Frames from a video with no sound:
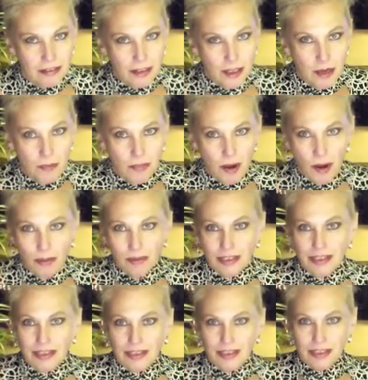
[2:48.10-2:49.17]

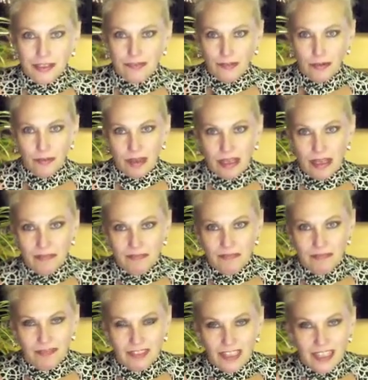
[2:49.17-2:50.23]
component to this for me
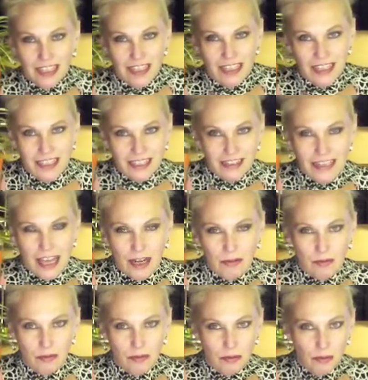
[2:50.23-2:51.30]
that
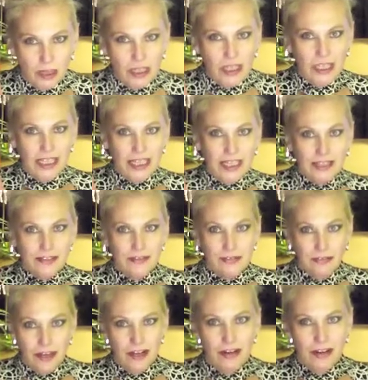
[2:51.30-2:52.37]
really is
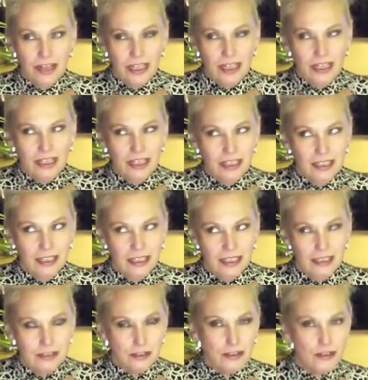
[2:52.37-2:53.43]
very
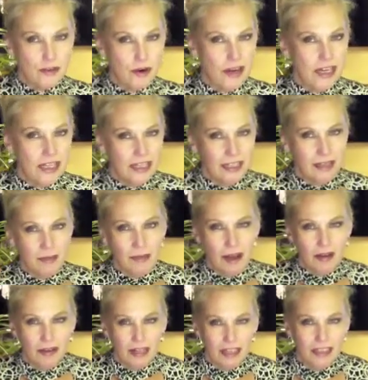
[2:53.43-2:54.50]
striking
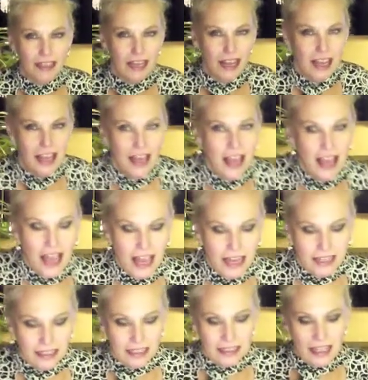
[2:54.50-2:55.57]
about it,
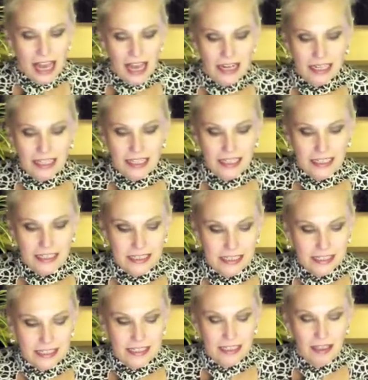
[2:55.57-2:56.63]
and that
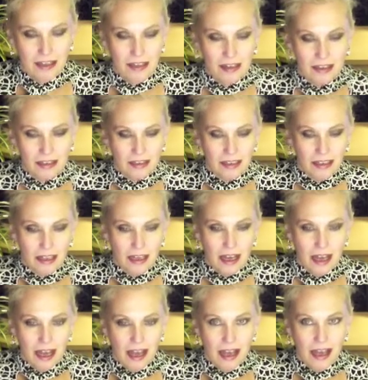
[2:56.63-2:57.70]
is
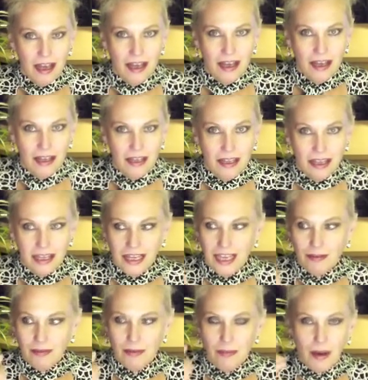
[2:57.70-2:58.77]

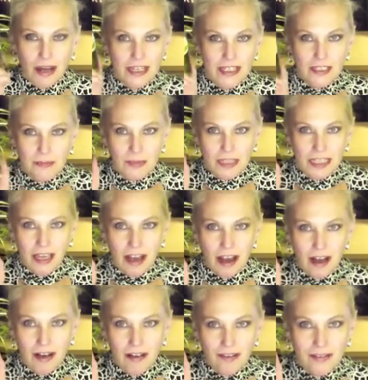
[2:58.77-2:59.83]
it reminds me
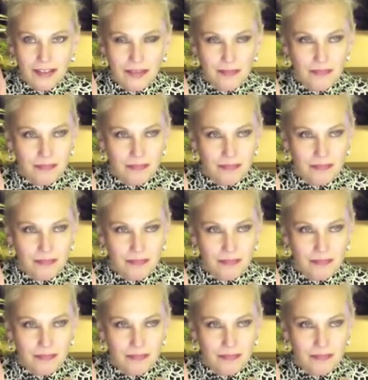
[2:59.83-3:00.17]
of